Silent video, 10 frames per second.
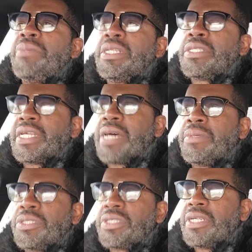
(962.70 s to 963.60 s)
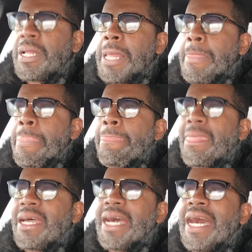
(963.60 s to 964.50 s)
been established.
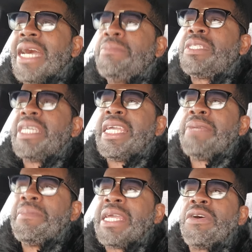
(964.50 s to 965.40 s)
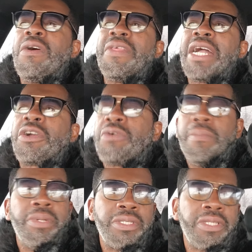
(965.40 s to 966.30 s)
I'm saying make all that
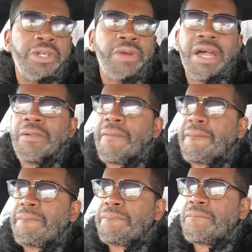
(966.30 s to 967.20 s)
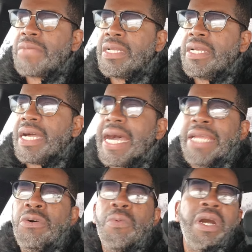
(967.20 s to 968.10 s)
crumble to the ground.
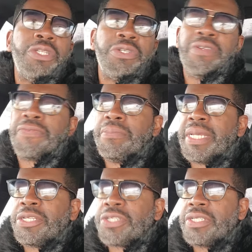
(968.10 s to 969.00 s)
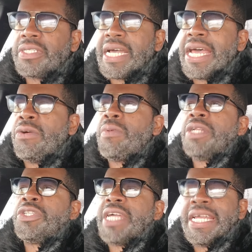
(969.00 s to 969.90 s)
I don't want your information. I don't
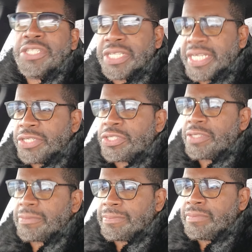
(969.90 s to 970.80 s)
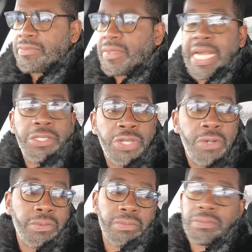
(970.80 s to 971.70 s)
want your education. I don't.